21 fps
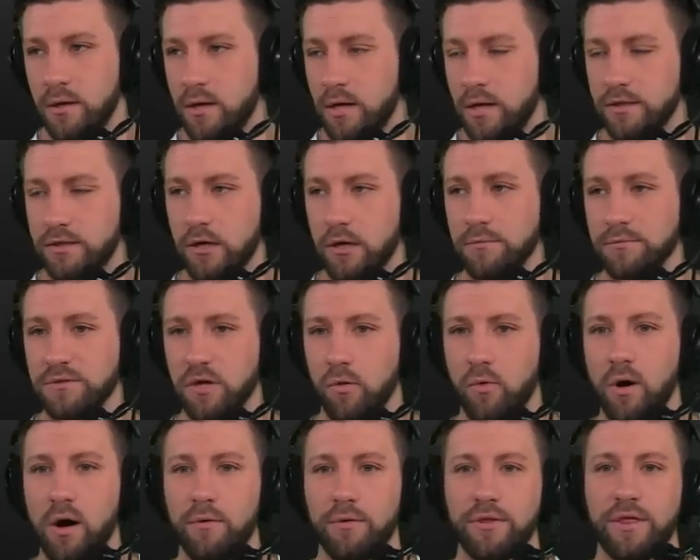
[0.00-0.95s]
In terms of
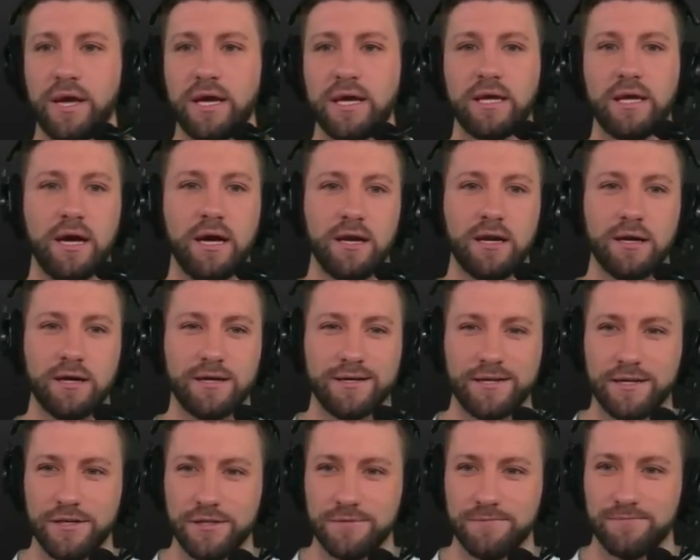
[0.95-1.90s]
what will they get, uh,
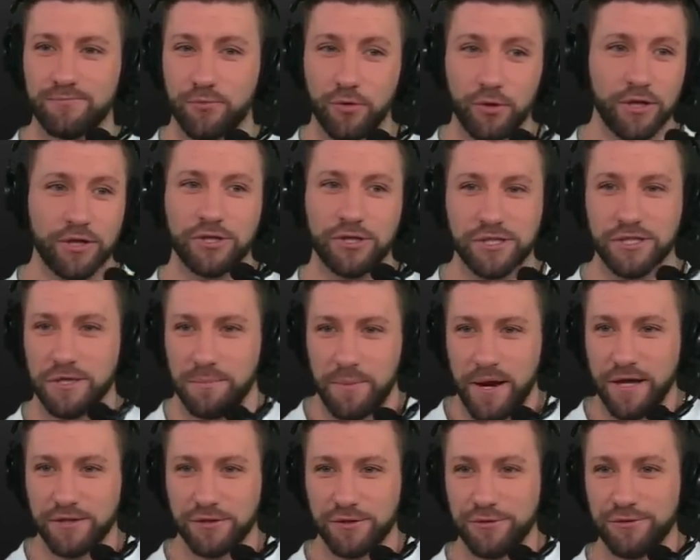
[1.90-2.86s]
it really just
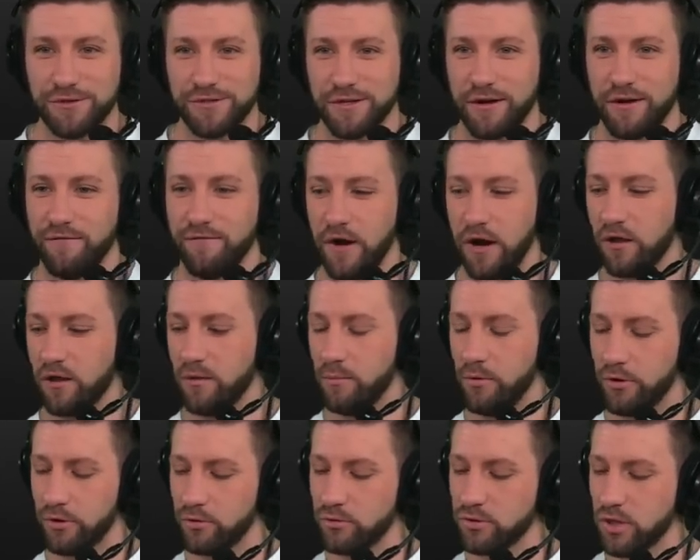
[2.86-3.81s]
depends who's
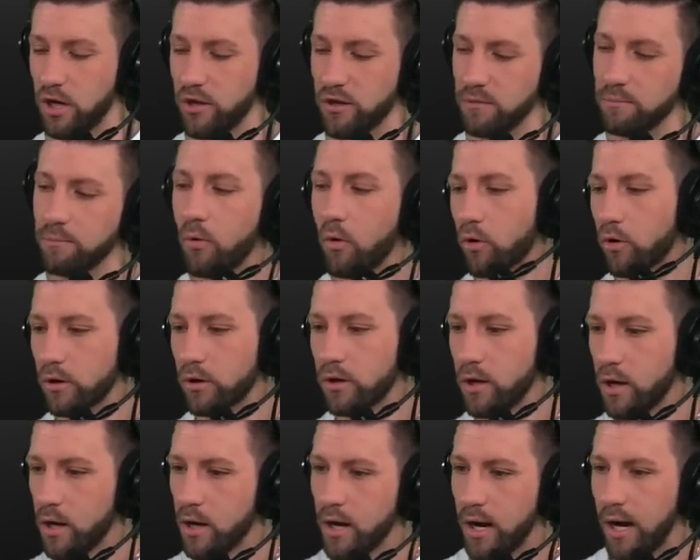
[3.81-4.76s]
available and who's on the board.
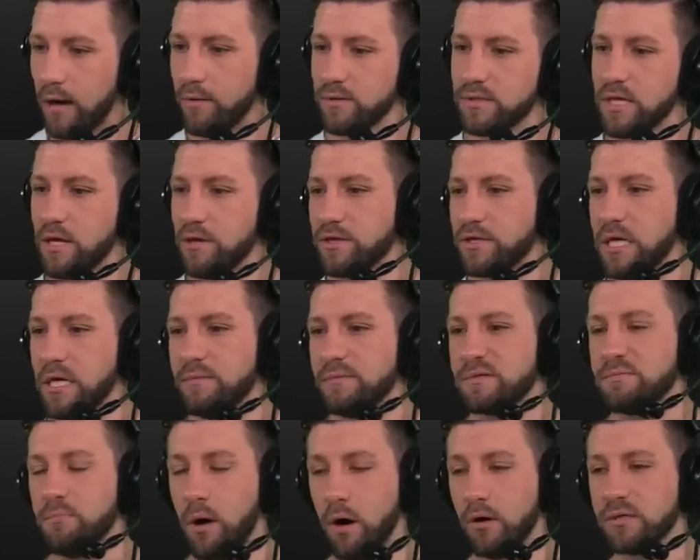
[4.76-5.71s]
I would say the
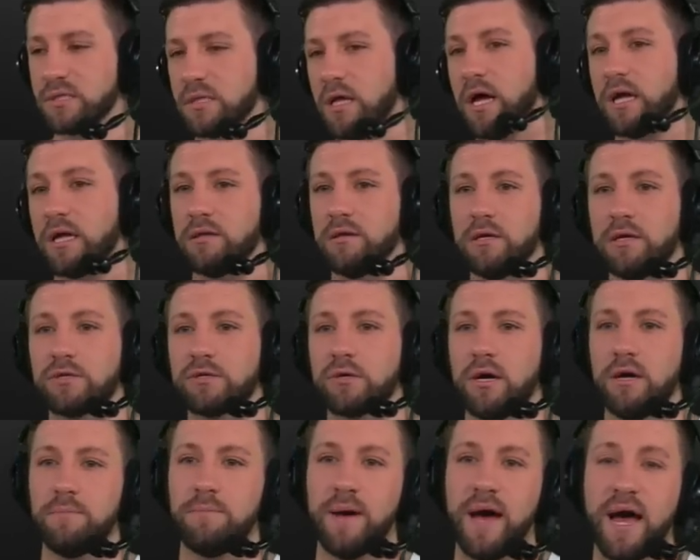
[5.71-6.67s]
teams most likely to
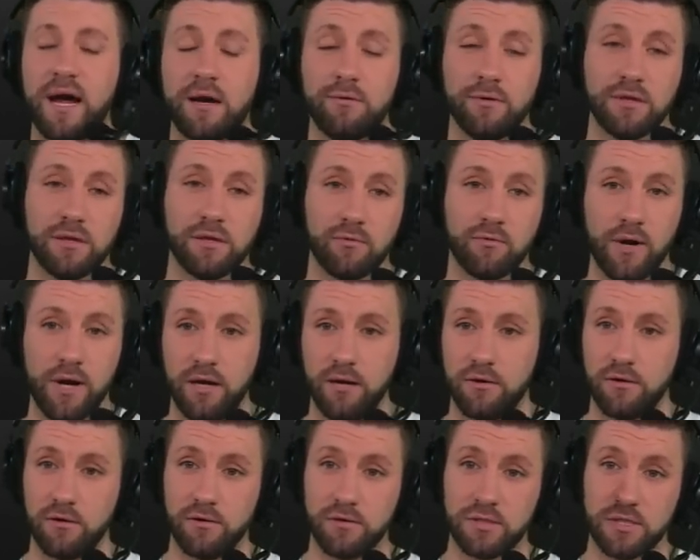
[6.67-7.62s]
trade back with the
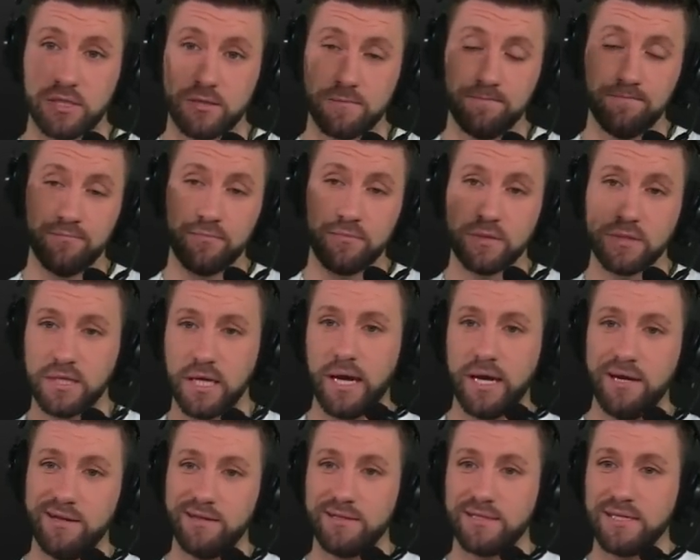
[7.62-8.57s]
Raiders,
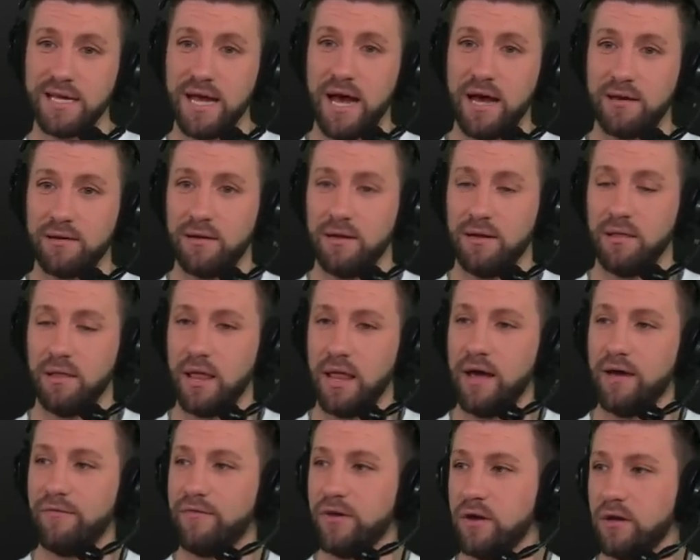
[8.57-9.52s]
Titans at
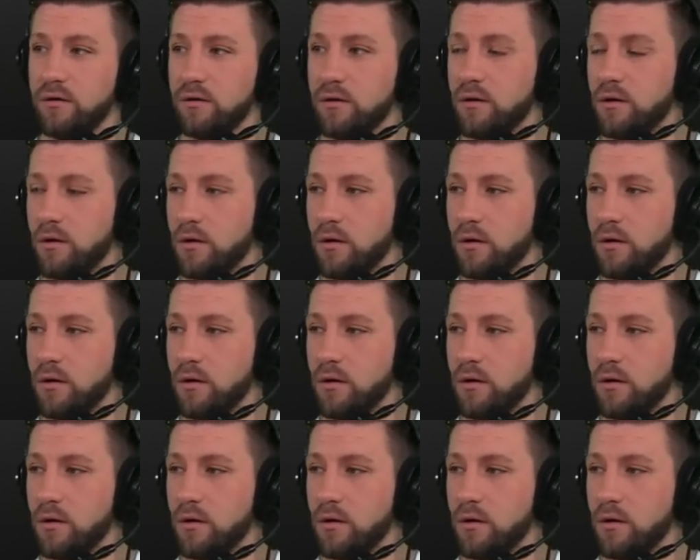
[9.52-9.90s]
11.